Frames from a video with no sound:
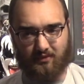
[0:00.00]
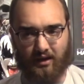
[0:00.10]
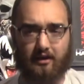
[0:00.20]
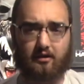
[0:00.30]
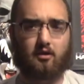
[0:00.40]

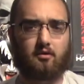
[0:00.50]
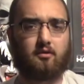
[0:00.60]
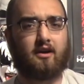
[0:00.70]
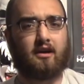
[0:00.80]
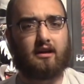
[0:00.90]
I know
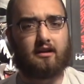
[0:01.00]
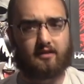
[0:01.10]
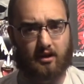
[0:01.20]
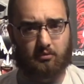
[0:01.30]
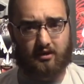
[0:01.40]

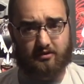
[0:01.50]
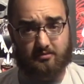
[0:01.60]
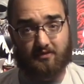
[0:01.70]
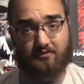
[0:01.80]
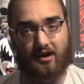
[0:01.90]
that I want it to
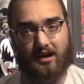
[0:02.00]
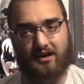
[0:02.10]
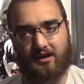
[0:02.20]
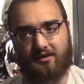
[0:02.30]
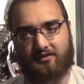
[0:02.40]
be
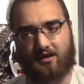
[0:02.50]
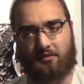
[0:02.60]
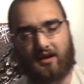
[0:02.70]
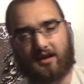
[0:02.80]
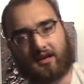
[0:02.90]
Fridays. That
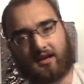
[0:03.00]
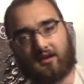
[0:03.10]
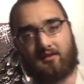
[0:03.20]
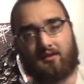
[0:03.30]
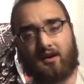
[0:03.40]
way I
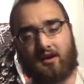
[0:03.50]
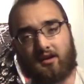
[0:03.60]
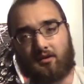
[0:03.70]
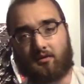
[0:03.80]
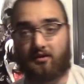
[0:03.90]
can,
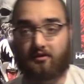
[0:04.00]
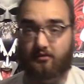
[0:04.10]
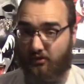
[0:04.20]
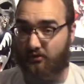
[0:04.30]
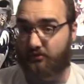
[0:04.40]
you know,
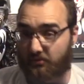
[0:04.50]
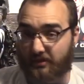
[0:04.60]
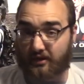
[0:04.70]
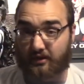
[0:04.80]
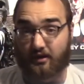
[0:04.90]
start the
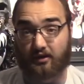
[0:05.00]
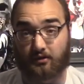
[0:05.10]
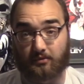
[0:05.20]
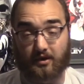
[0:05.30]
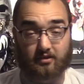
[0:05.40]
week
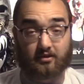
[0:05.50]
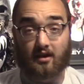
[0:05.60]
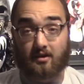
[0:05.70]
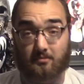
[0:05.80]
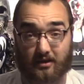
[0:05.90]
with
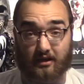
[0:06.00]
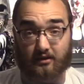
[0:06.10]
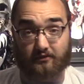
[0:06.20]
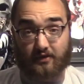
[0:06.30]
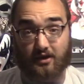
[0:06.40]
making
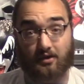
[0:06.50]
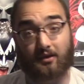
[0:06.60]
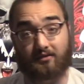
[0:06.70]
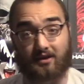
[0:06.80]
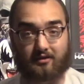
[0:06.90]
the video,
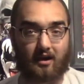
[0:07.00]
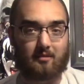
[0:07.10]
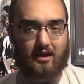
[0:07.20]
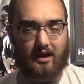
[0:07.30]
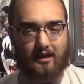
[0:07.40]
having
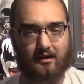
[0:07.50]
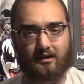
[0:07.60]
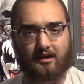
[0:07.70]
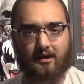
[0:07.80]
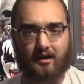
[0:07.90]
time to edit,
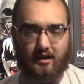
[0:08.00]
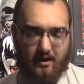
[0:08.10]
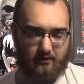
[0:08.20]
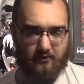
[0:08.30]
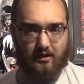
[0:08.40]
and
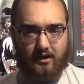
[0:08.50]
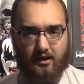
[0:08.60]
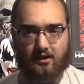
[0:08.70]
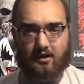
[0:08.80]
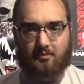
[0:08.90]
have it
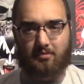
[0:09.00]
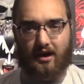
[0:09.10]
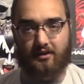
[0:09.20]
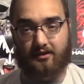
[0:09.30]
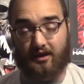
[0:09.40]
ready
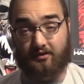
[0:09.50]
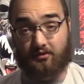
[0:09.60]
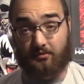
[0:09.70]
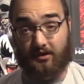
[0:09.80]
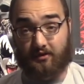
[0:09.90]
by the end of
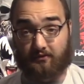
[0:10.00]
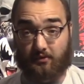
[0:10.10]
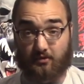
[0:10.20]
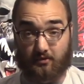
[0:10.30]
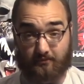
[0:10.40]
the week
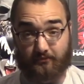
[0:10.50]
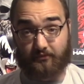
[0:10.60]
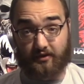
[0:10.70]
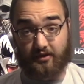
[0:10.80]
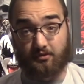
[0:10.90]
for
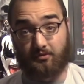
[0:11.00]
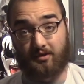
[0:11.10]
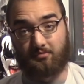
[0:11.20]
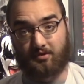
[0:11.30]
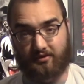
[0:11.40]
you
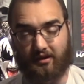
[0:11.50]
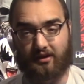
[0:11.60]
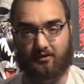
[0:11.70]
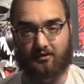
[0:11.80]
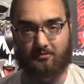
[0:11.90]
in
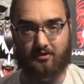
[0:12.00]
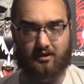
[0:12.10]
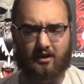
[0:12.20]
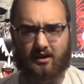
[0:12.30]
particular. But